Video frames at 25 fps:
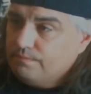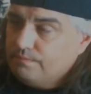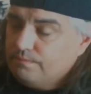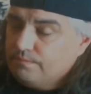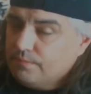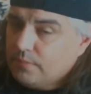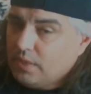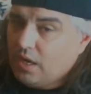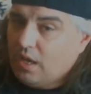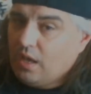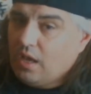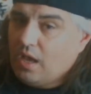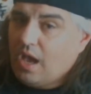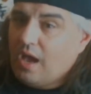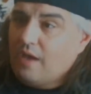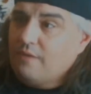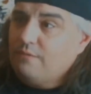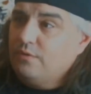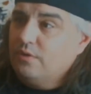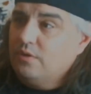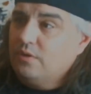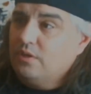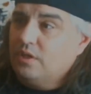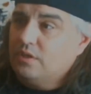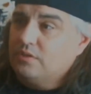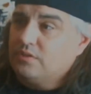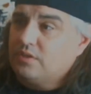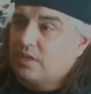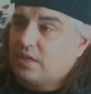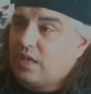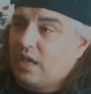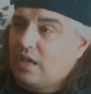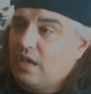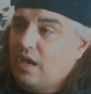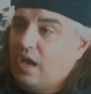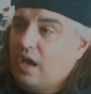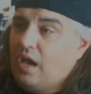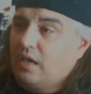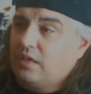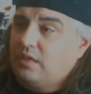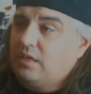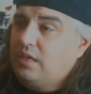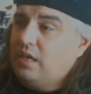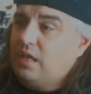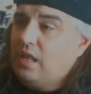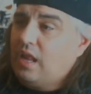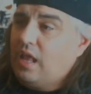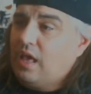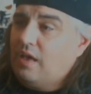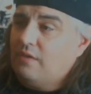But I've realized, like, I
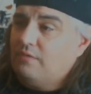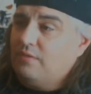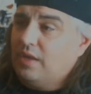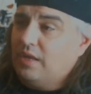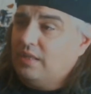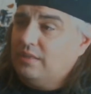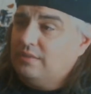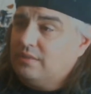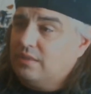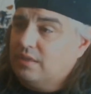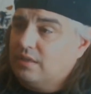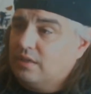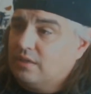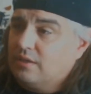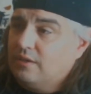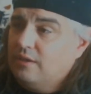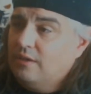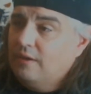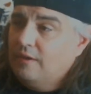can't have anything